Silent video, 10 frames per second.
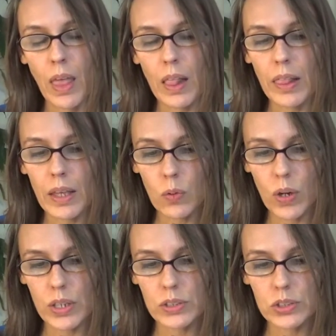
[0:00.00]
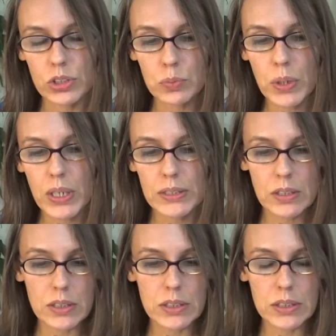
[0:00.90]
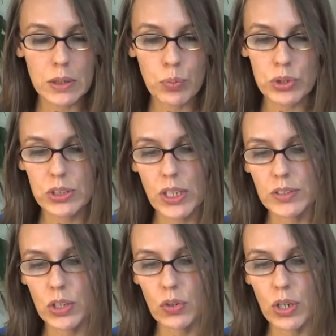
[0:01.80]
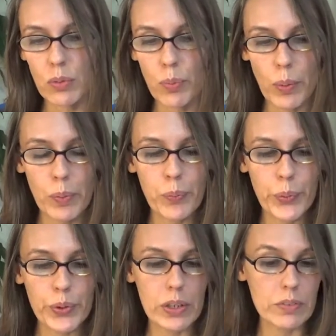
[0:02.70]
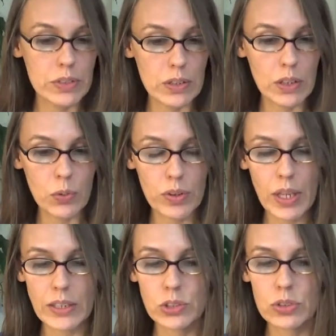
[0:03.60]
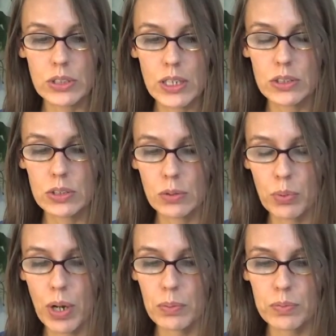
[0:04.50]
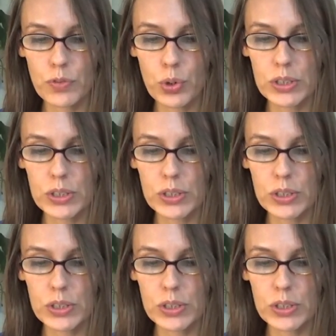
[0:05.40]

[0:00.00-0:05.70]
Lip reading: Likewise, just because an autistic person has a greater probability of dealing with gastrointestinal problems, for